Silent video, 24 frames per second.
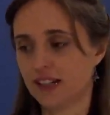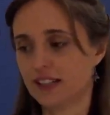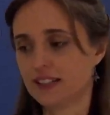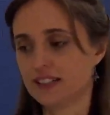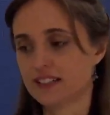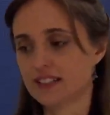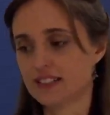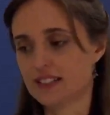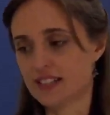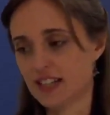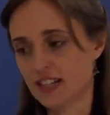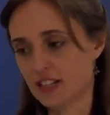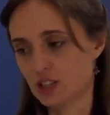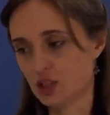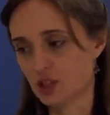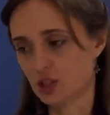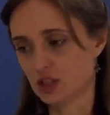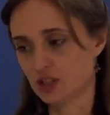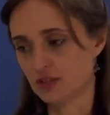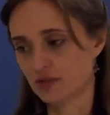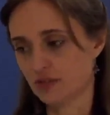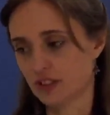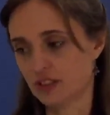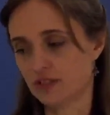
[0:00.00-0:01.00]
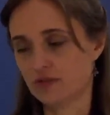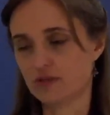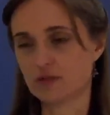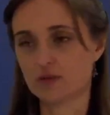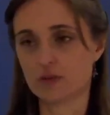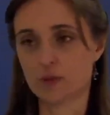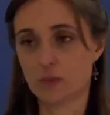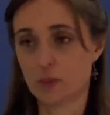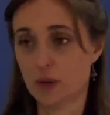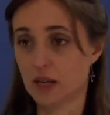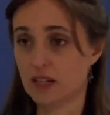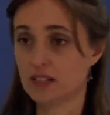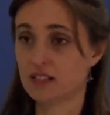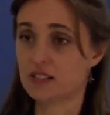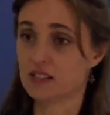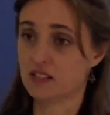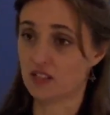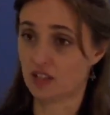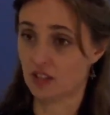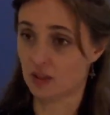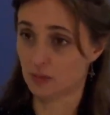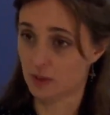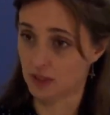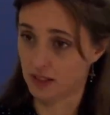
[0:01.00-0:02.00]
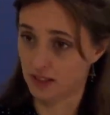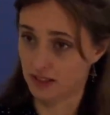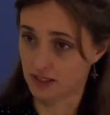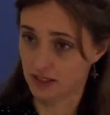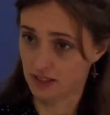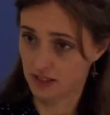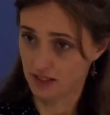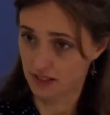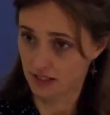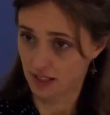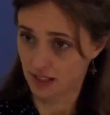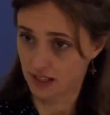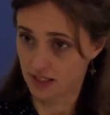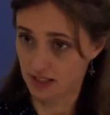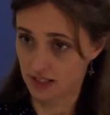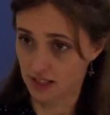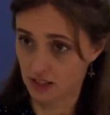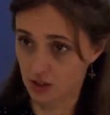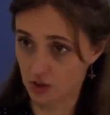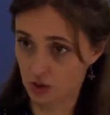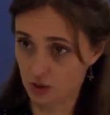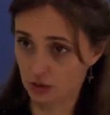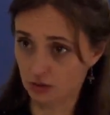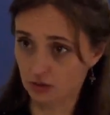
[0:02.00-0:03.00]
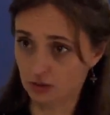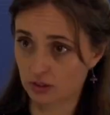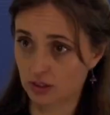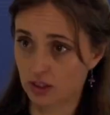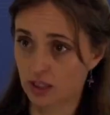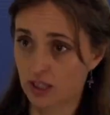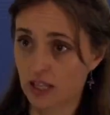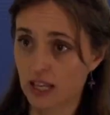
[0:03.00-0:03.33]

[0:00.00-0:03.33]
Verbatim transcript: and intention to forgive and repent is going to be essential.